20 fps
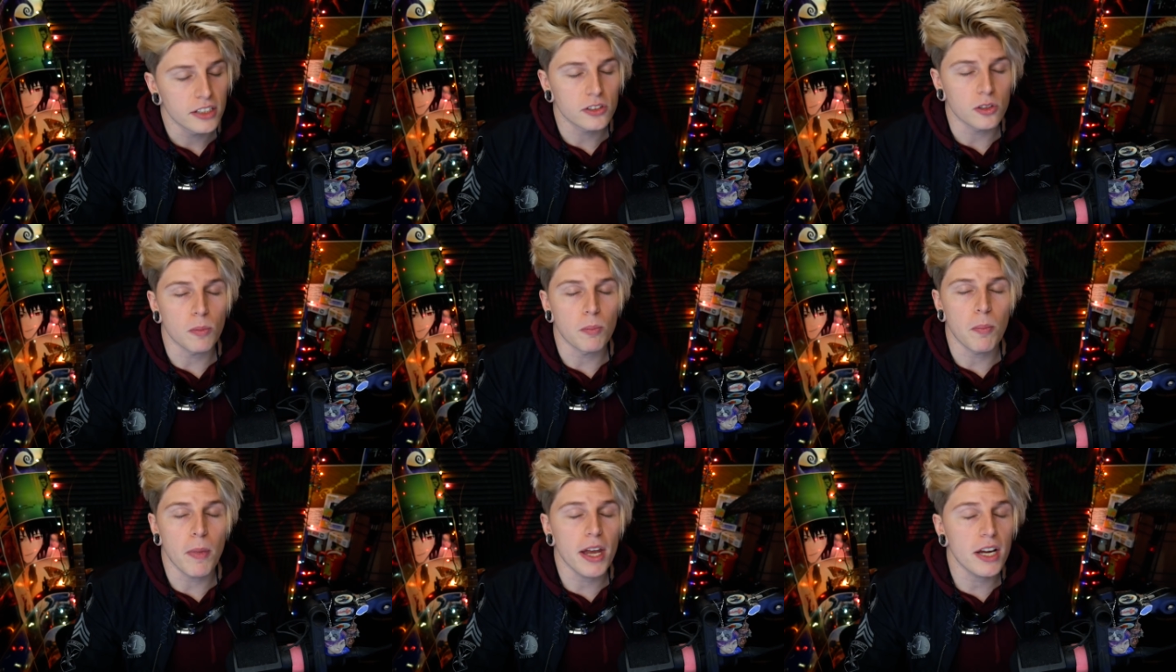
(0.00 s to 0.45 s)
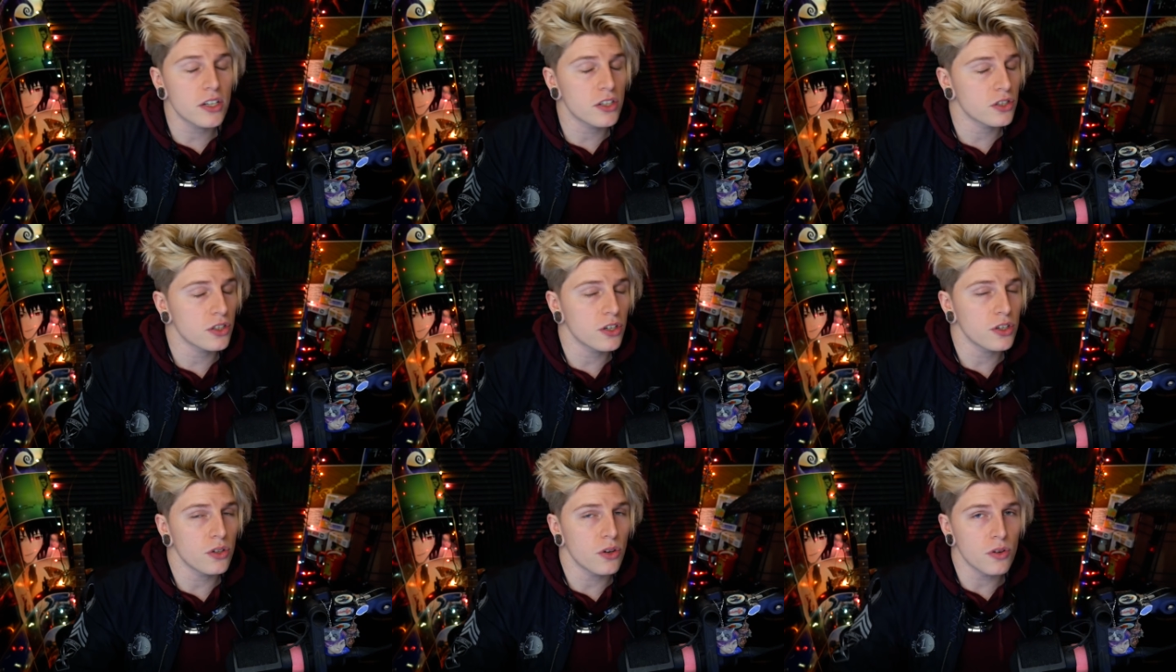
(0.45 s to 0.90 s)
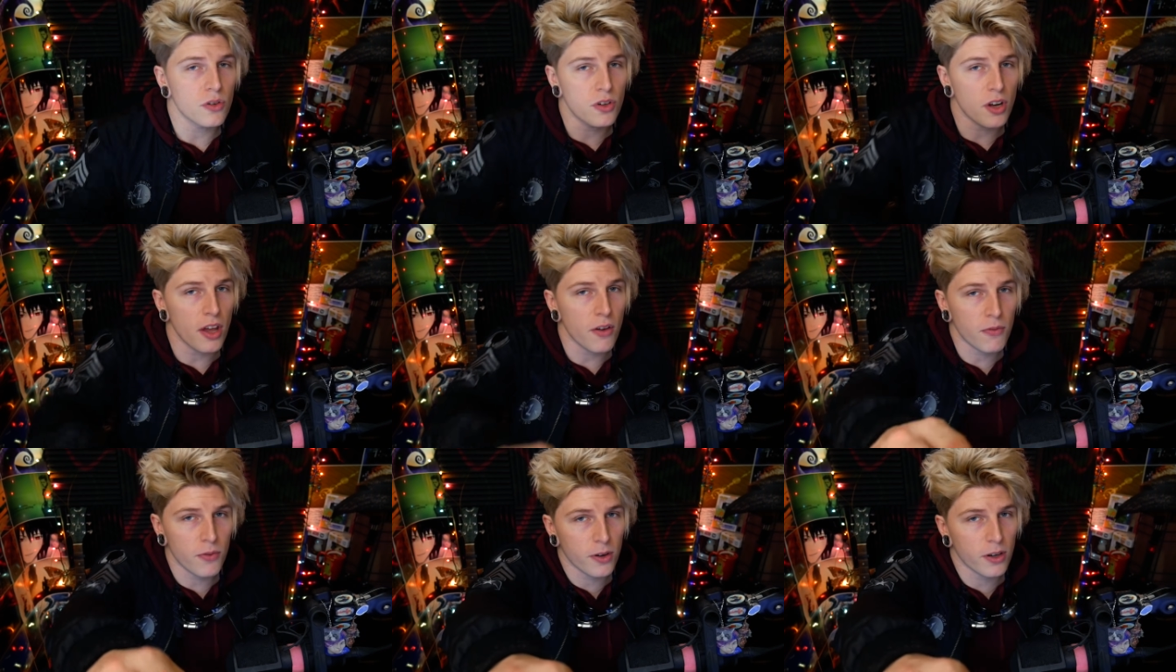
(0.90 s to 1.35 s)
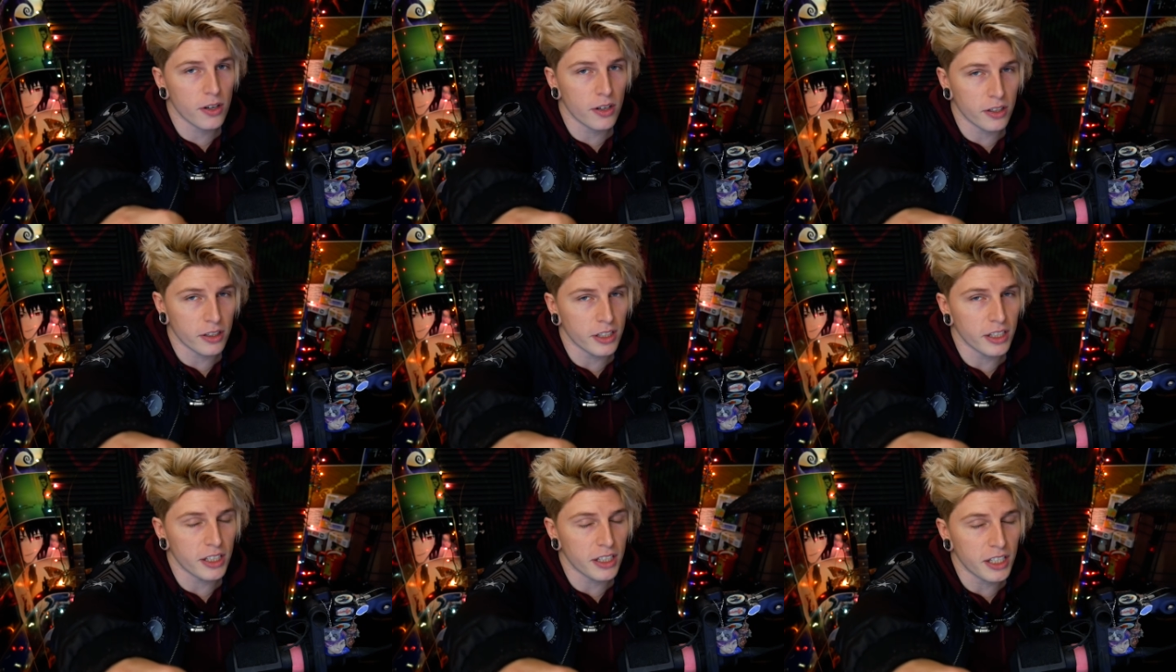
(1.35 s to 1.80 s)
So make sure you're
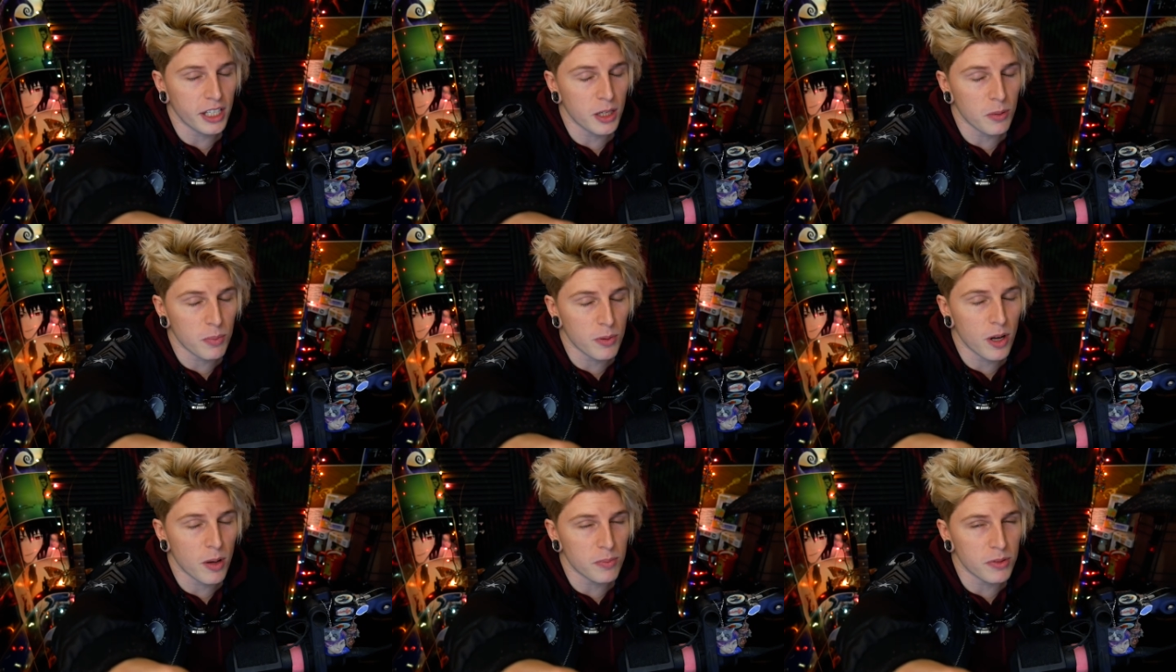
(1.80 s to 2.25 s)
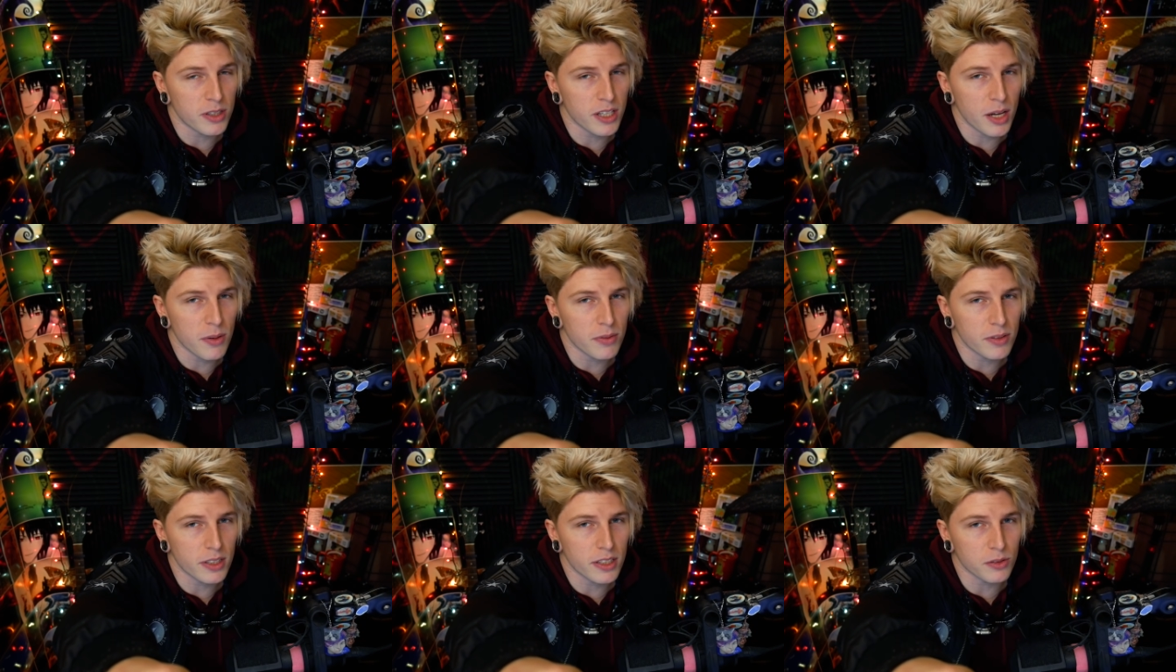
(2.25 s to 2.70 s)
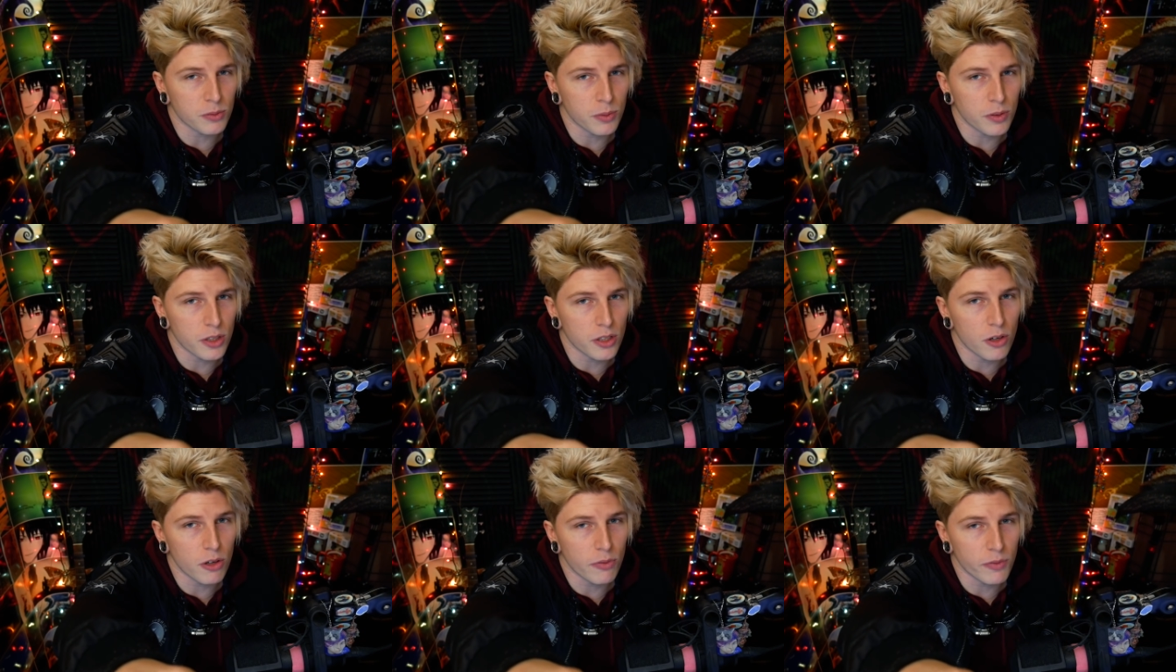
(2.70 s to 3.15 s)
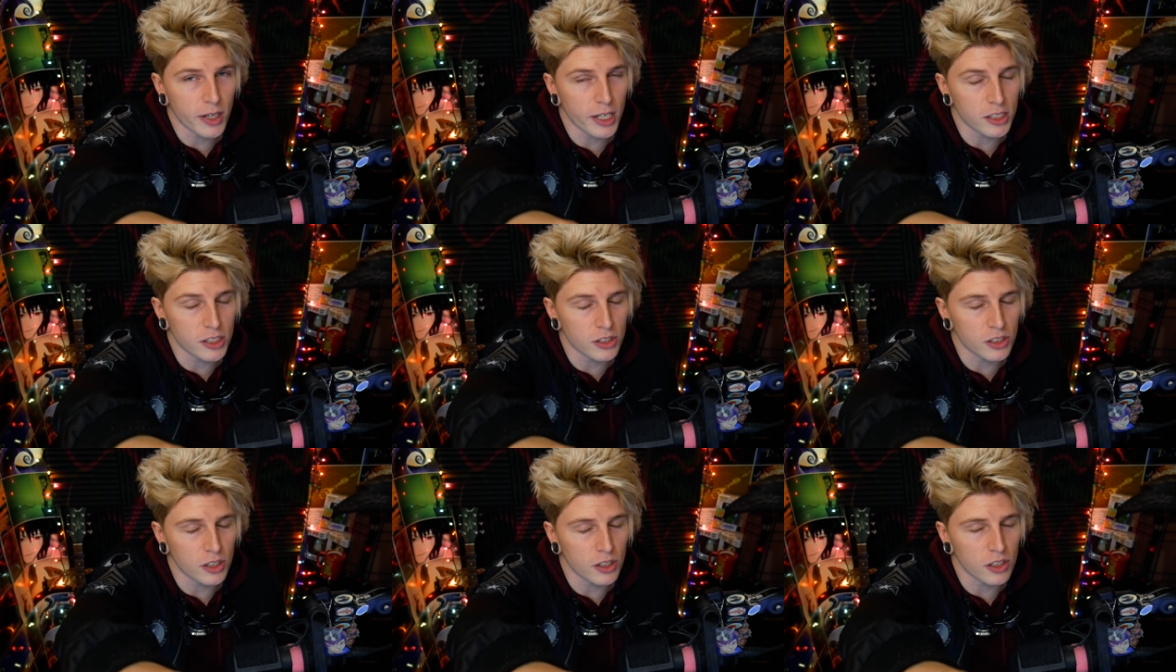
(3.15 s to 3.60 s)
definitely keeping up to date with this with the
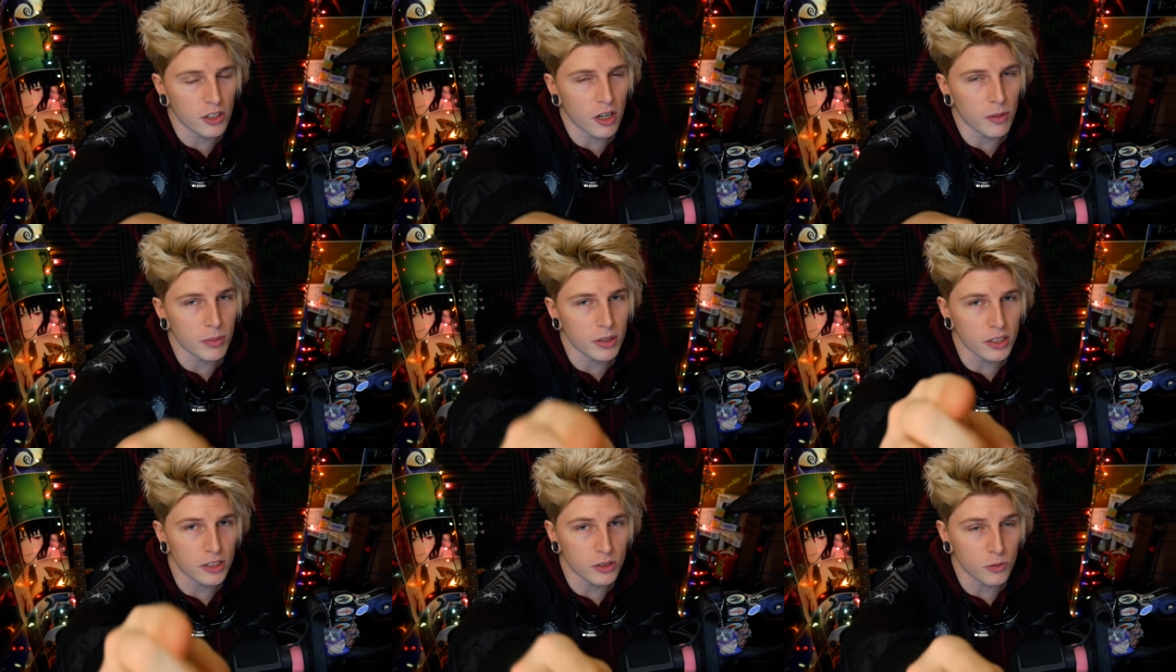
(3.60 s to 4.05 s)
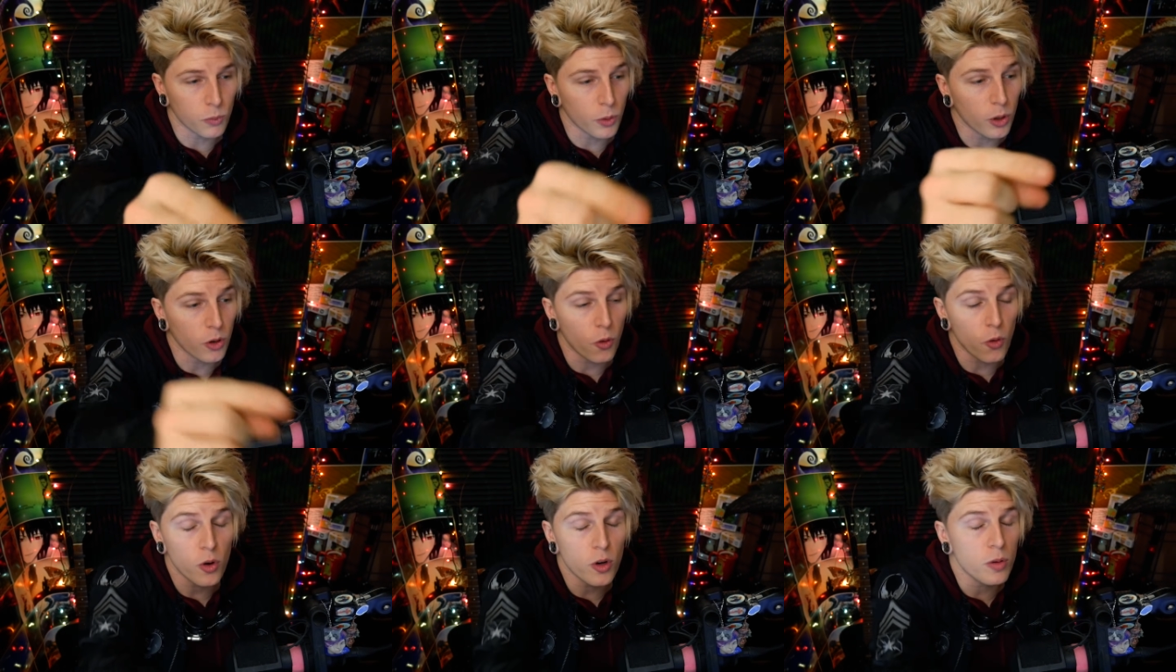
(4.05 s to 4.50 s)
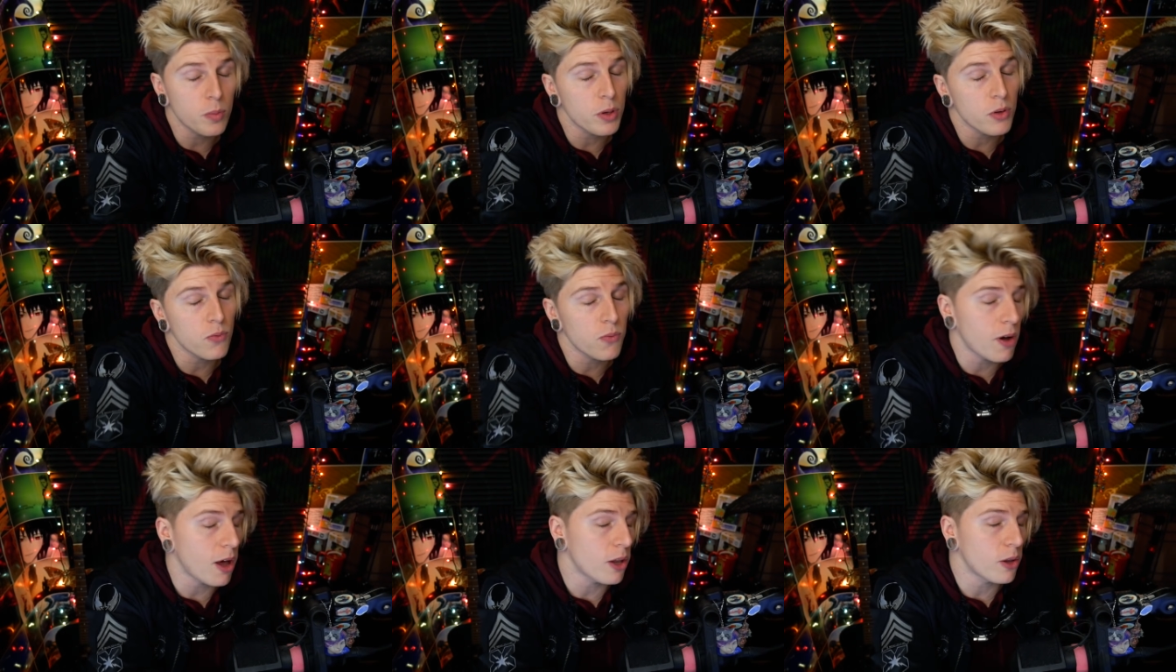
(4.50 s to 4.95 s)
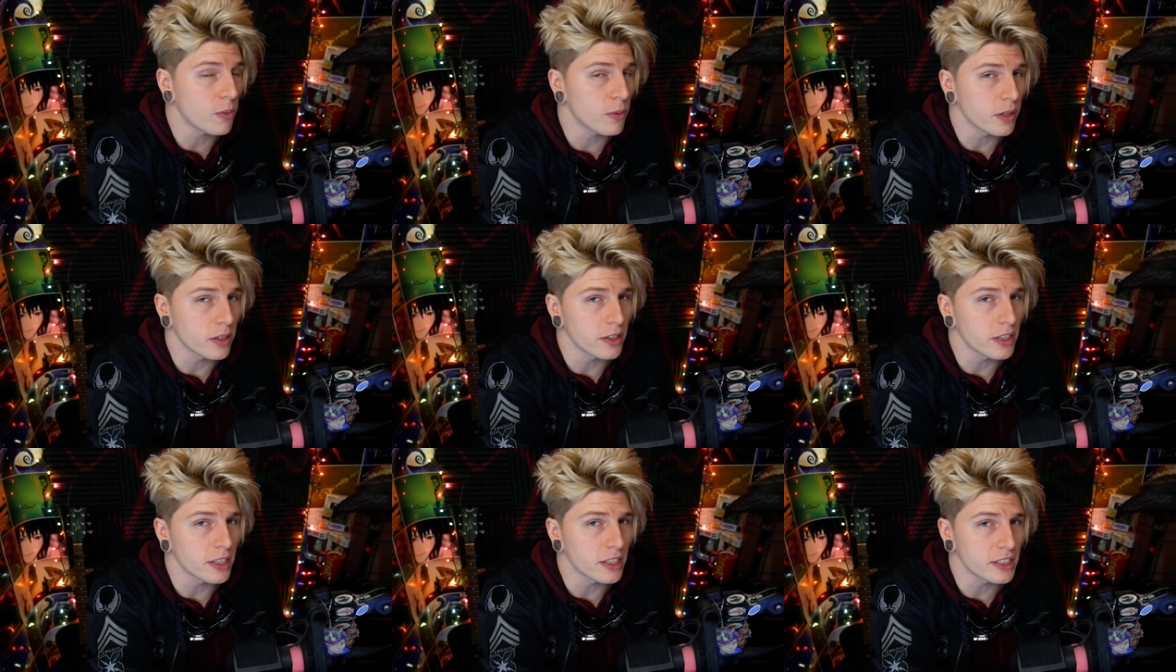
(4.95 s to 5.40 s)
notifications turned on because we're going to be
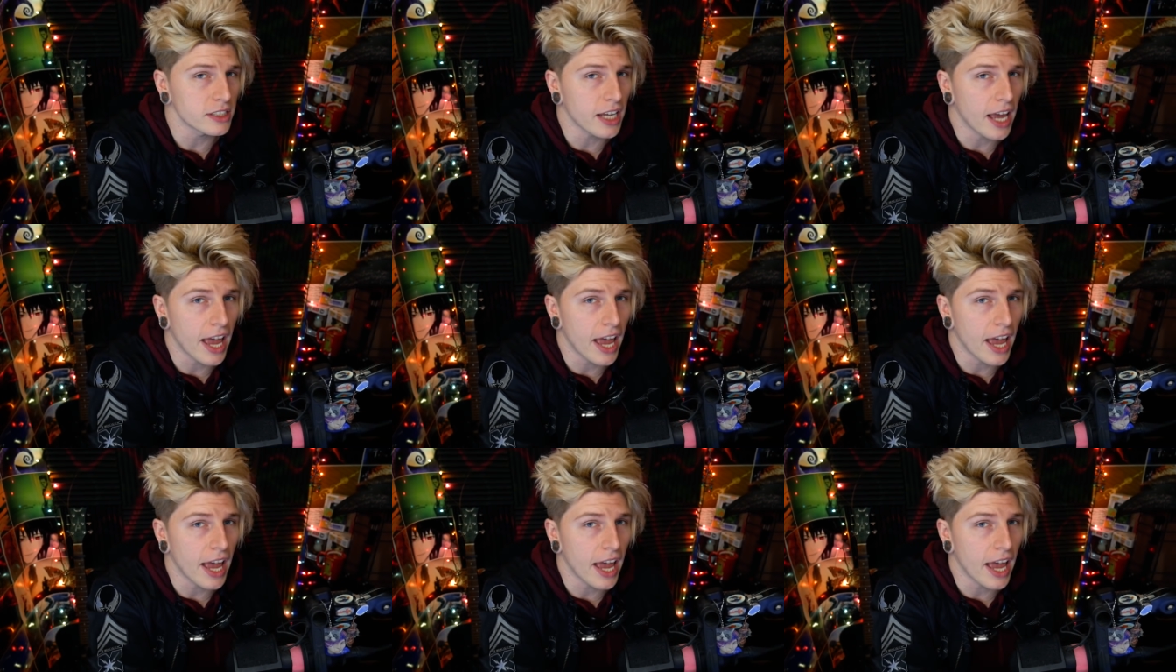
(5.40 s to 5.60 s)
following this